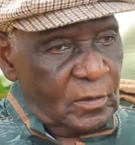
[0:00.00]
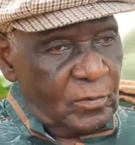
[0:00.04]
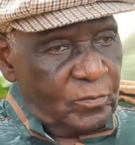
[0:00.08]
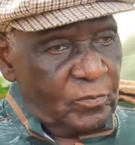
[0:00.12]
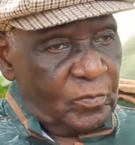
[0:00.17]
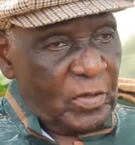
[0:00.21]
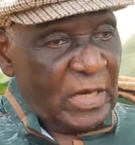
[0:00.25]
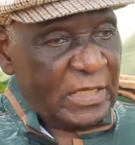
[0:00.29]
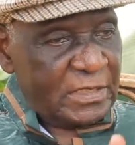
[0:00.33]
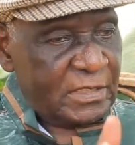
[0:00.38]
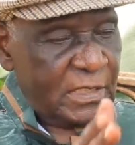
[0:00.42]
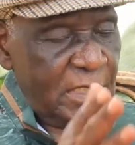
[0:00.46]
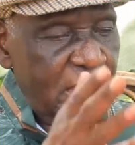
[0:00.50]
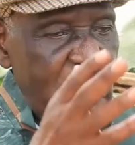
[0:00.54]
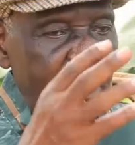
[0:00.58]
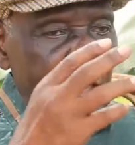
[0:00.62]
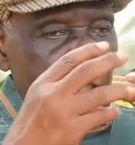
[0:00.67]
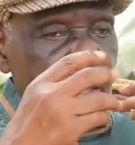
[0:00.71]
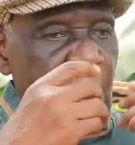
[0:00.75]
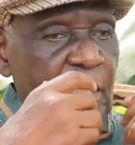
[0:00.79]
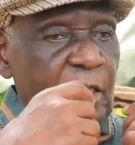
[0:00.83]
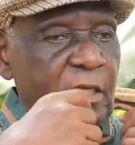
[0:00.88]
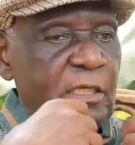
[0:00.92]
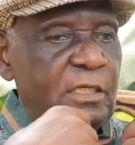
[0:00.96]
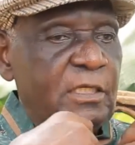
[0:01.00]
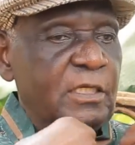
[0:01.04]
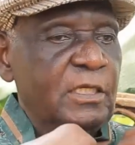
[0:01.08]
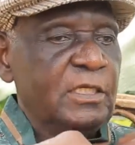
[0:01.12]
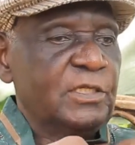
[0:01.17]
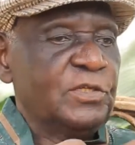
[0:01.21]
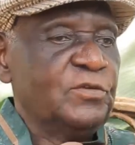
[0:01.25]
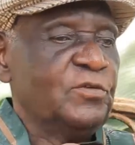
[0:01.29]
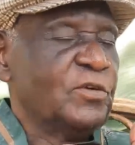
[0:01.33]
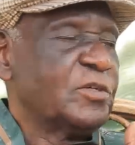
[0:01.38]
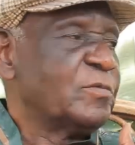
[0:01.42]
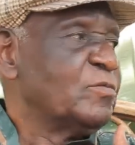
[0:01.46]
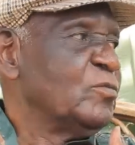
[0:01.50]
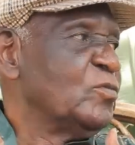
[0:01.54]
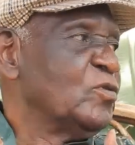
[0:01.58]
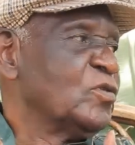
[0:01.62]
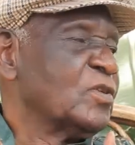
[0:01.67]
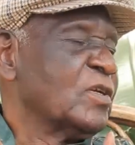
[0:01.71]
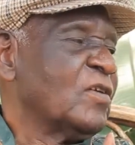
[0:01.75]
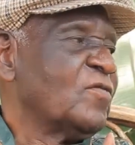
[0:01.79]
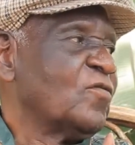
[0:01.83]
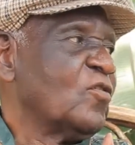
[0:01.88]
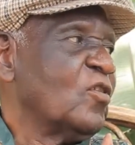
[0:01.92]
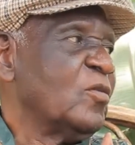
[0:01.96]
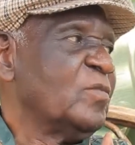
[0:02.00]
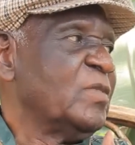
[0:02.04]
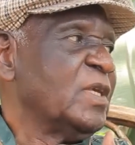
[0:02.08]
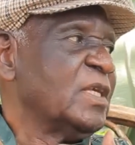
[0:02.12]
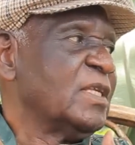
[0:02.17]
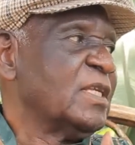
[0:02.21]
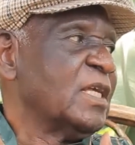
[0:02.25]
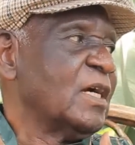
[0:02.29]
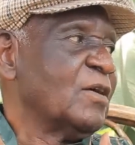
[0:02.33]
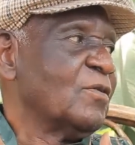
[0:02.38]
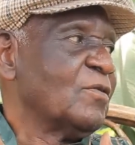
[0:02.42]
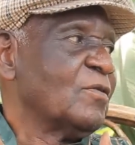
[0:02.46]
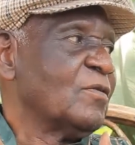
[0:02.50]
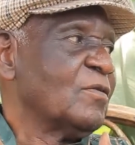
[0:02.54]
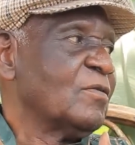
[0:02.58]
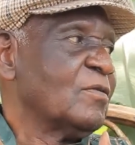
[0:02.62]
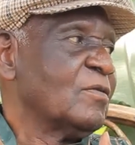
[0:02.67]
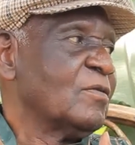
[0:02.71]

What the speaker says: But it is not music for me now.